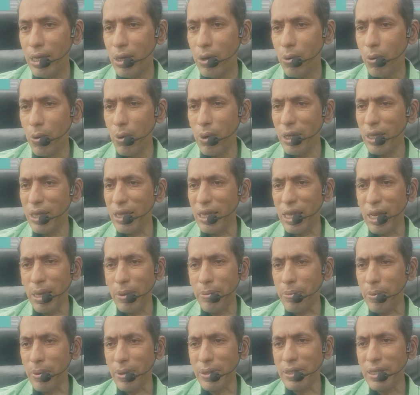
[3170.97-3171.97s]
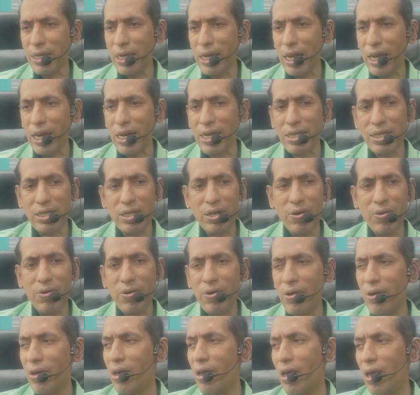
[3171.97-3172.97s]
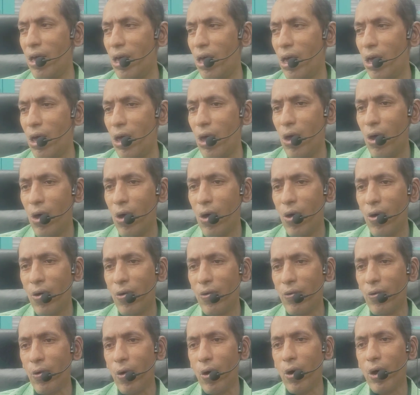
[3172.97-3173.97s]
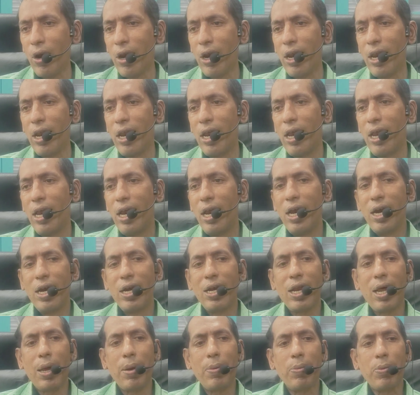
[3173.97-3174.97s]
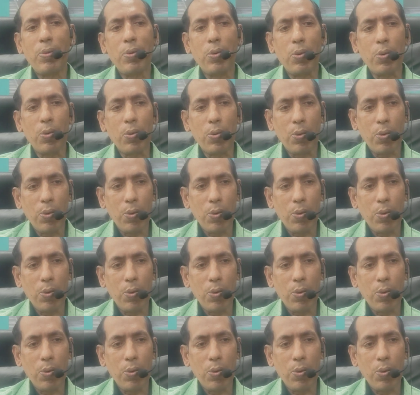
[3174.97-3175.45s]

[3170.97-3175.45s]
Only 3% are reserved for type 2.